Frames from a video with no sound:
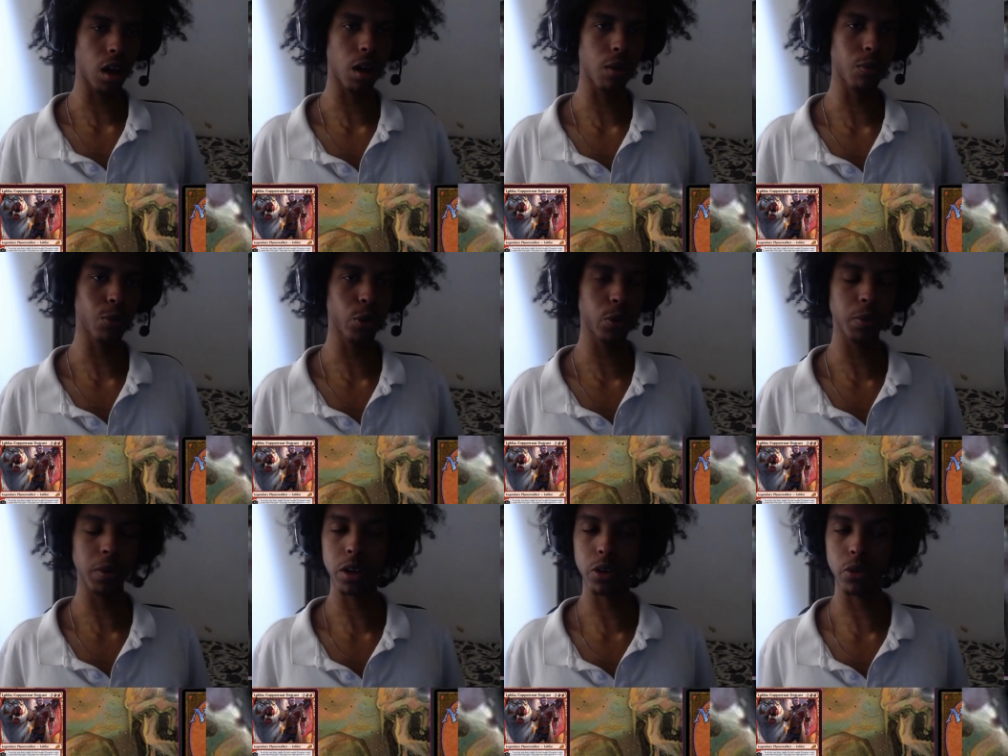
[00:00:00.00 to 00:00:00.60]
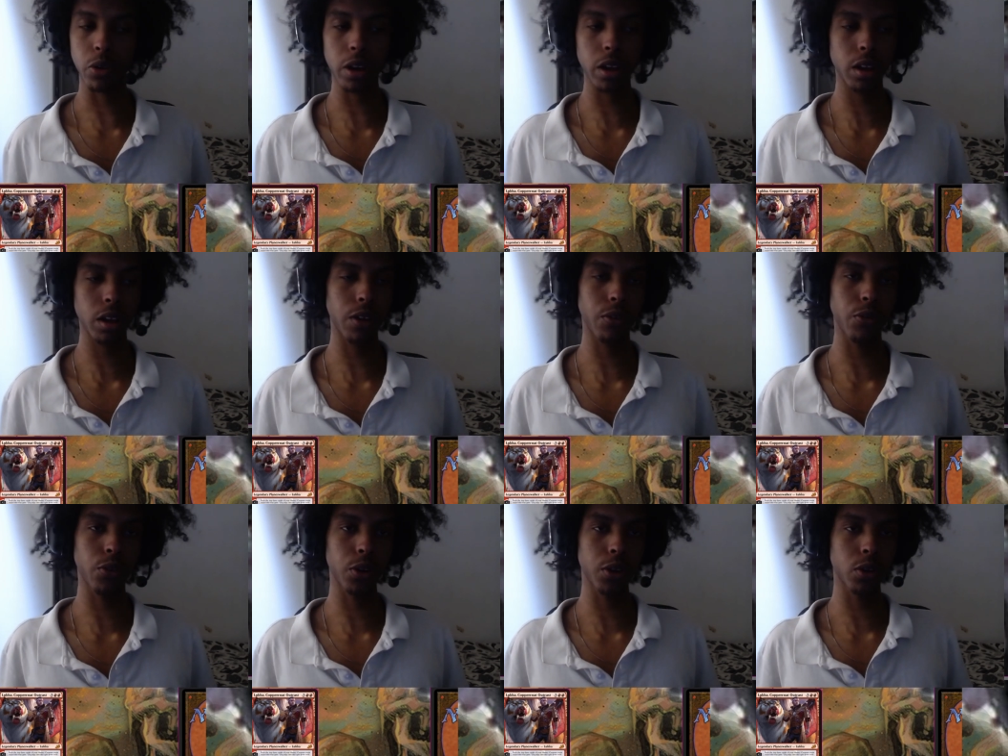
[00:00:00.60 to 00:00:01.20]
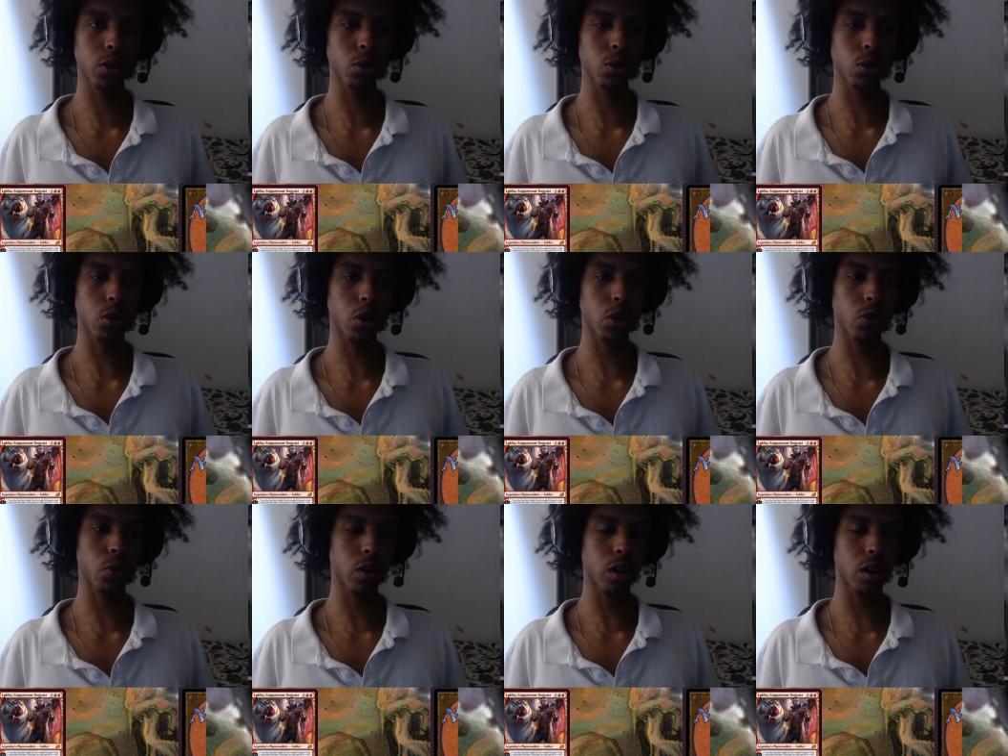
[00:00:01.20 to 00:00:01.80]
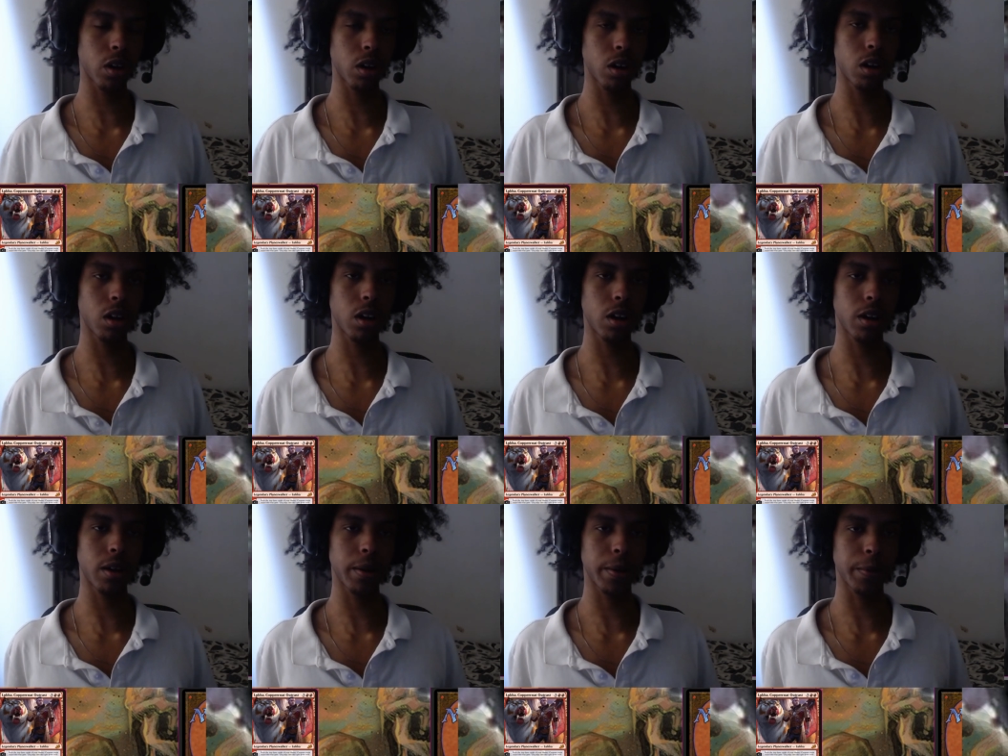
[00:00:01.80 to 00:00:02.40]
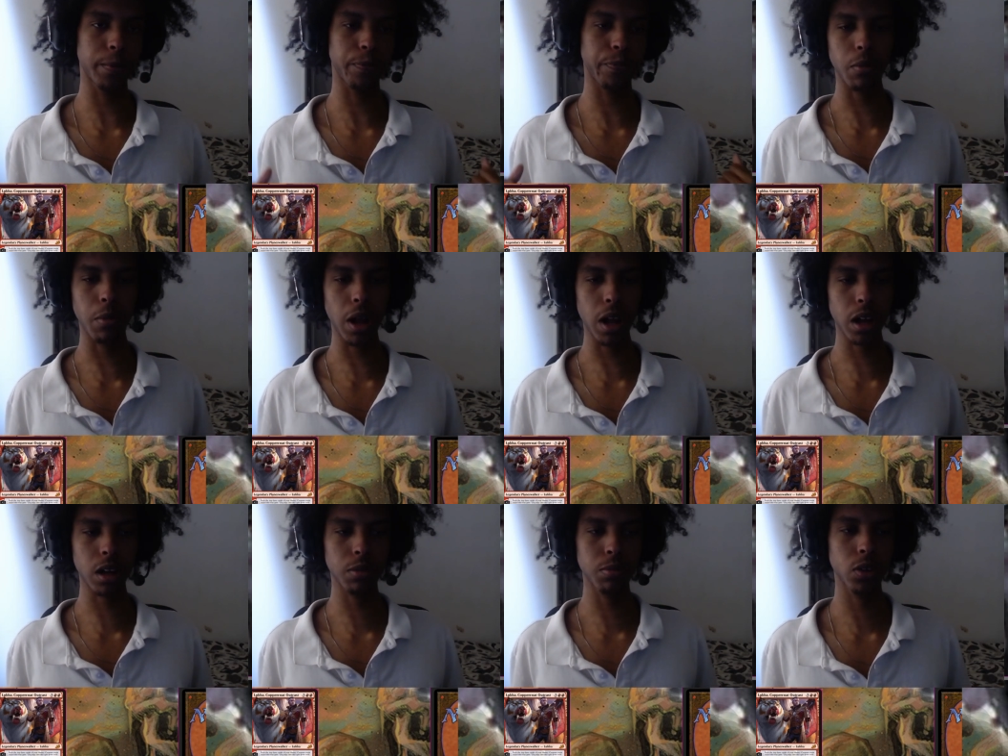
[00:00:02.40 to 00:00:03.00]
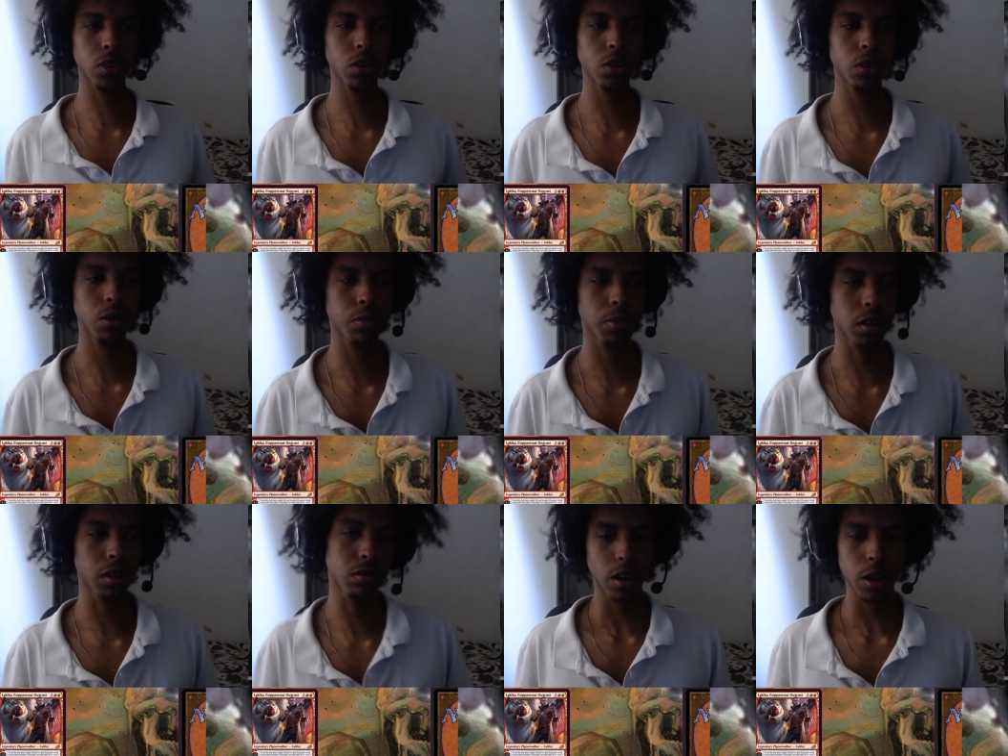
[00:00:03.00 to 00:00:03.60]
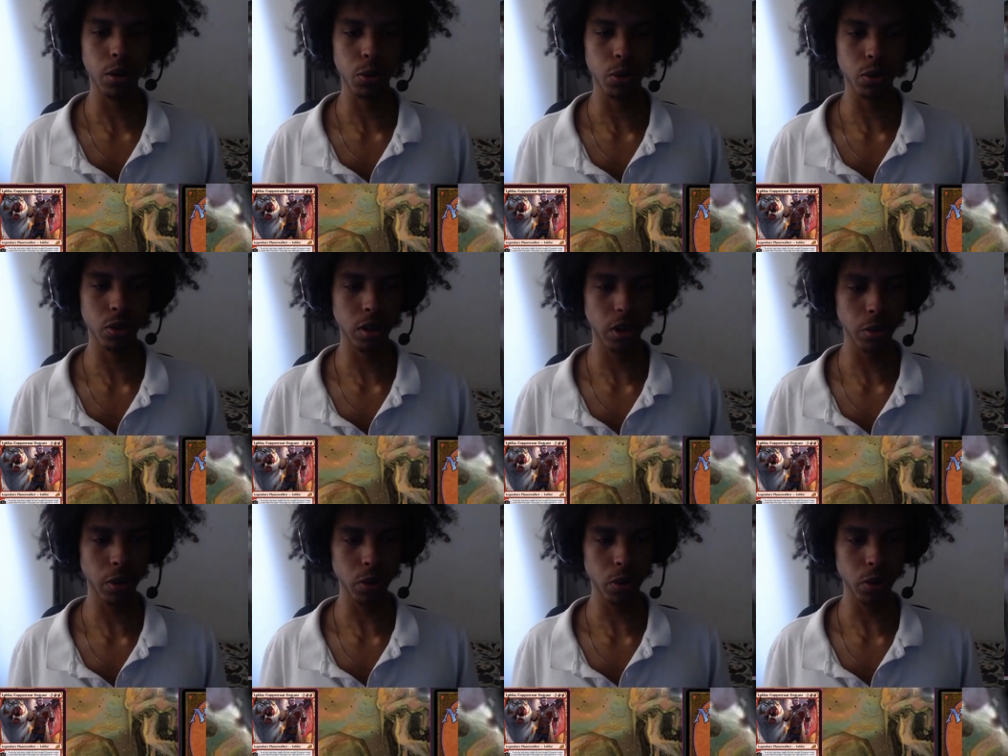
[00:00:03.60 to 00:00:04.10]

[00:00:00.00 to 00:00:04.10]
Would be great if we could do turn 1 Malcom too, but we'll see how it